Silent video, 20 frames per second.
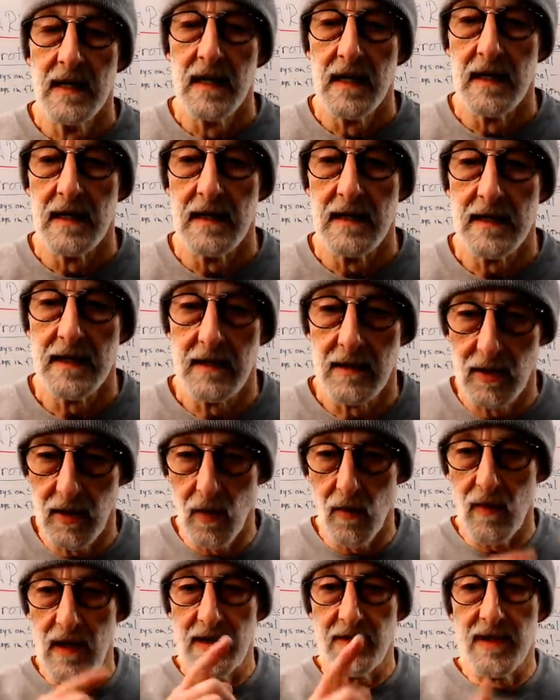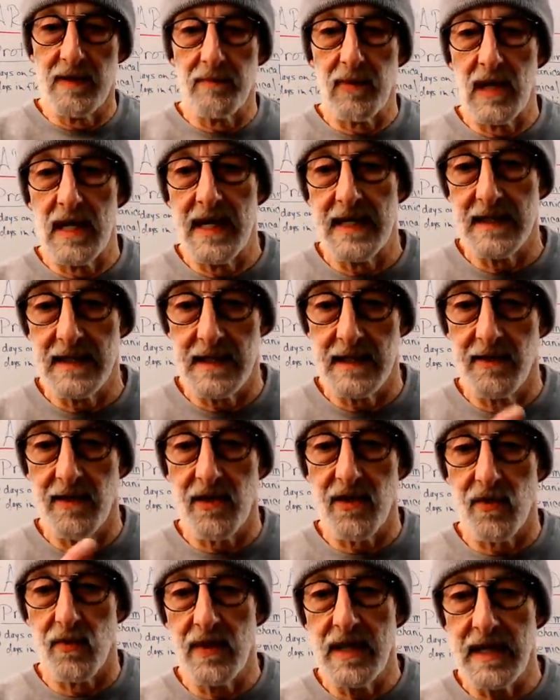It'll go around the planet in
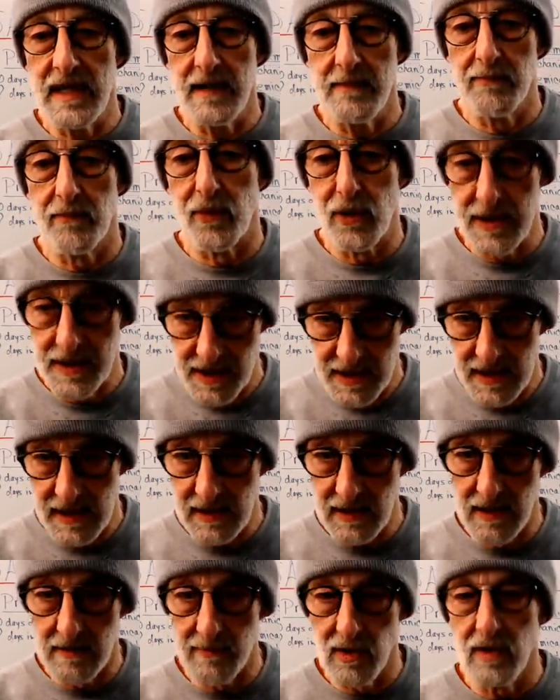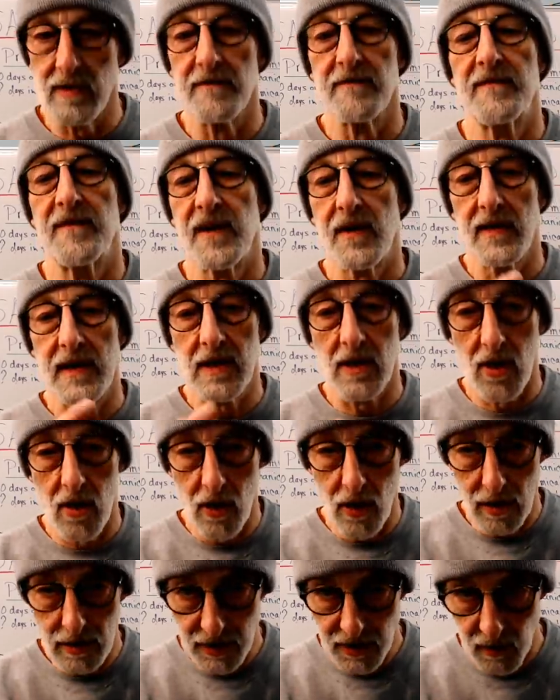3 predictable, very
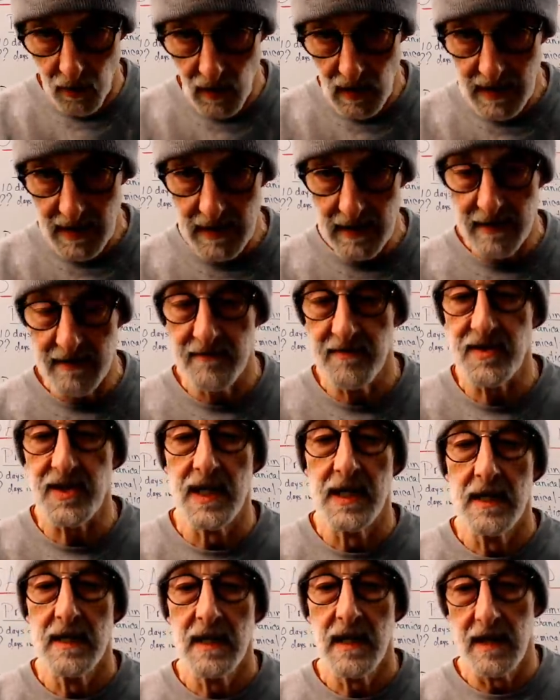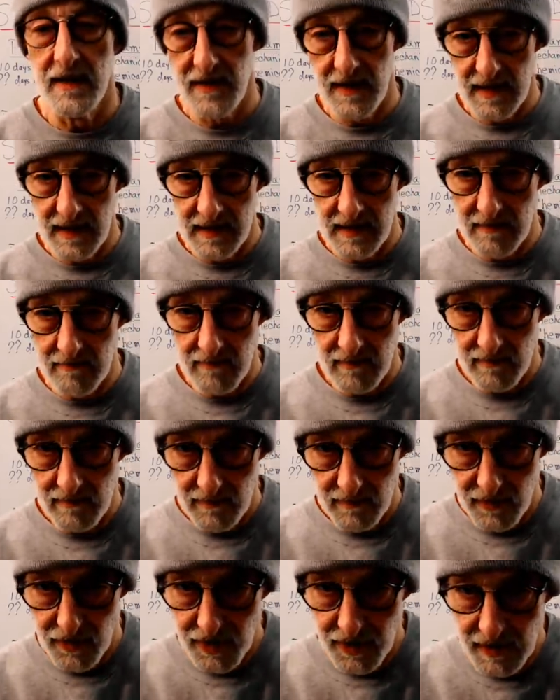large waves, and then it
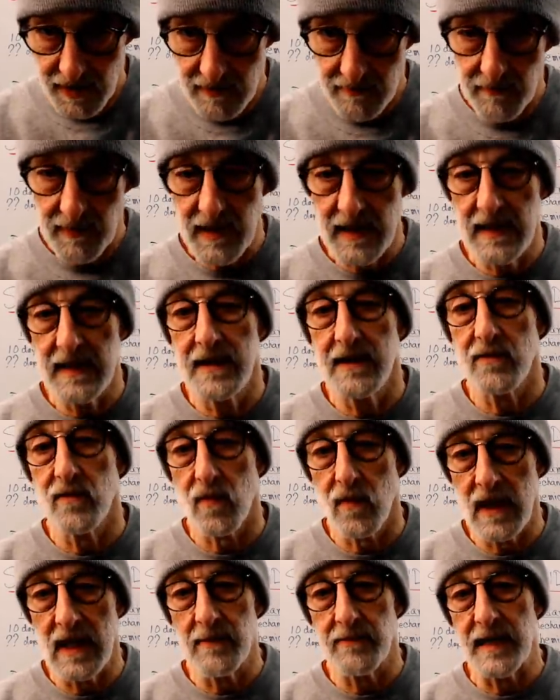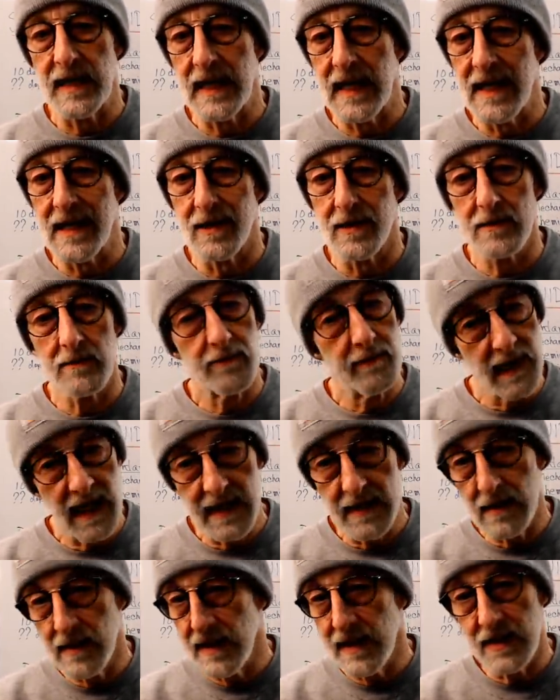should be ramping out,
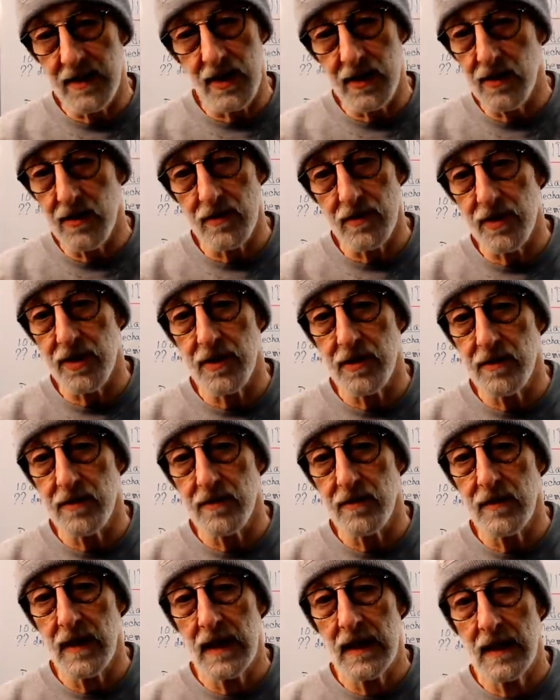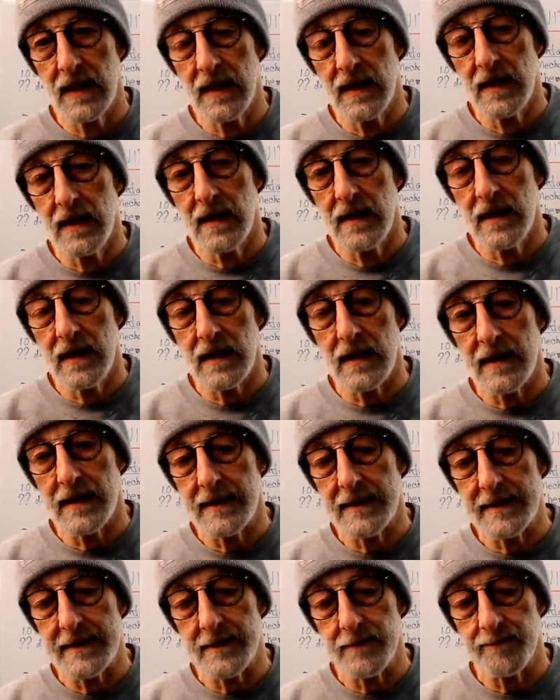mainly due to
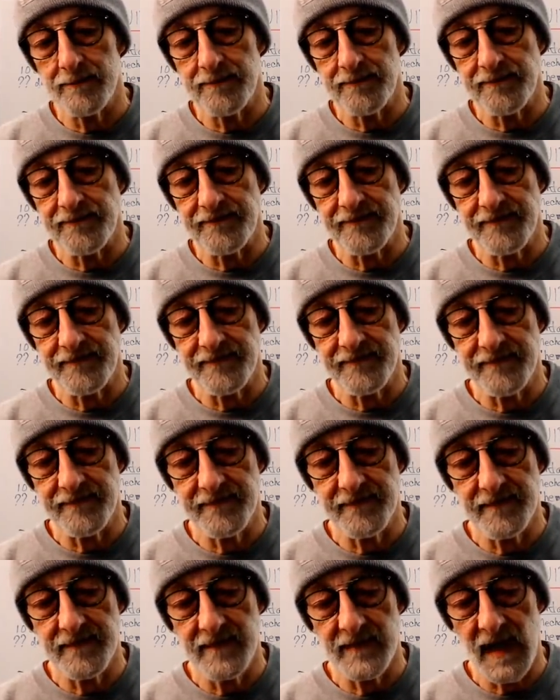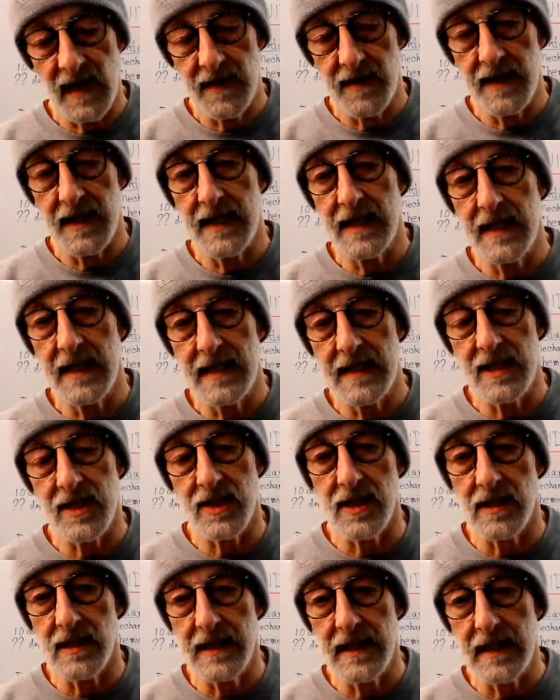the
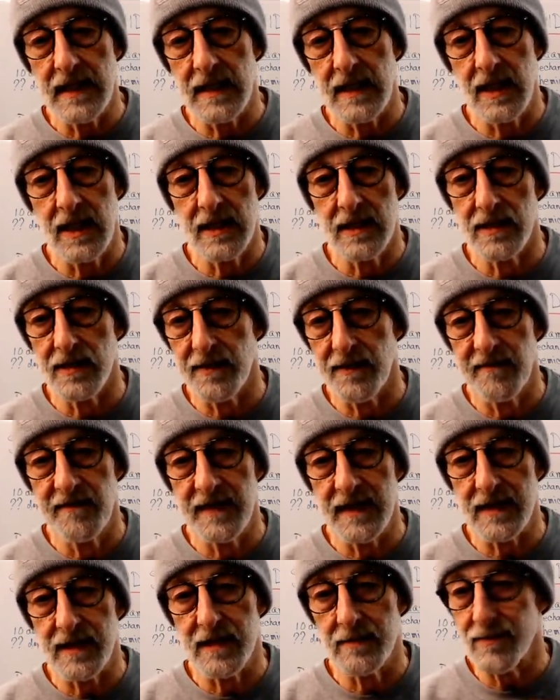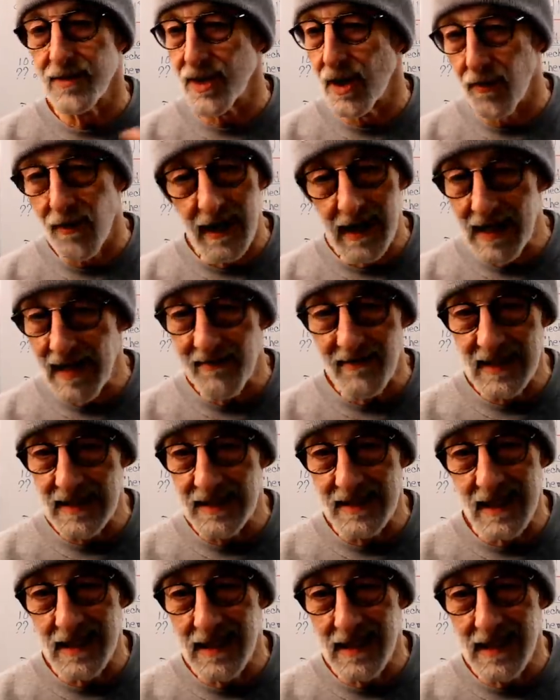easily killed victims already
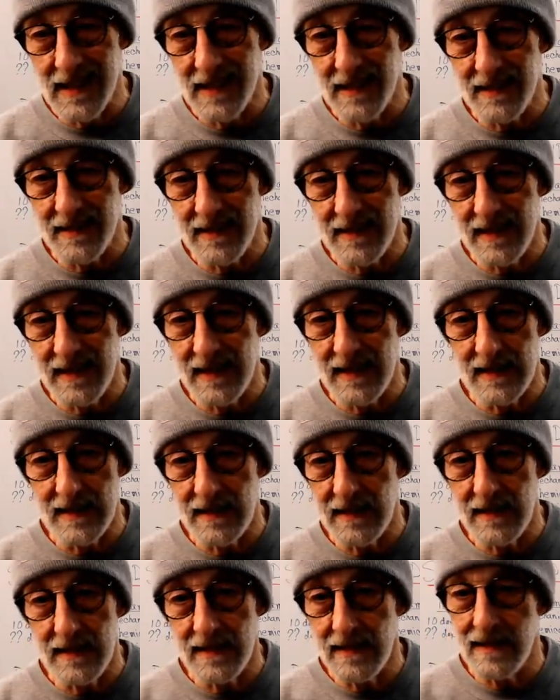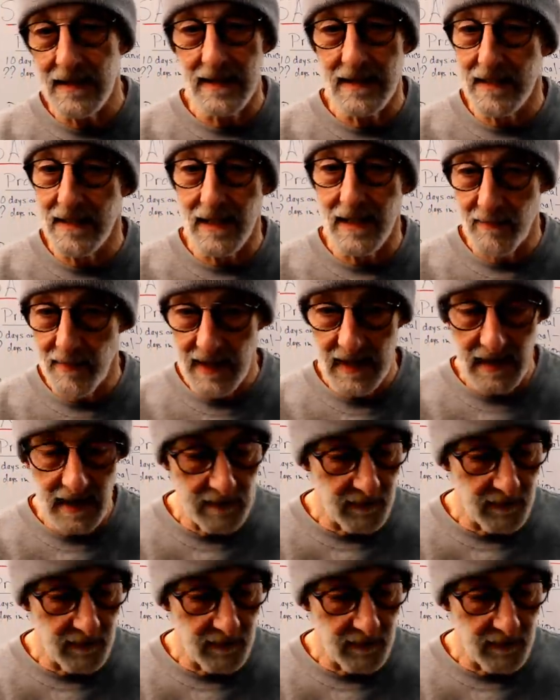having died and it not being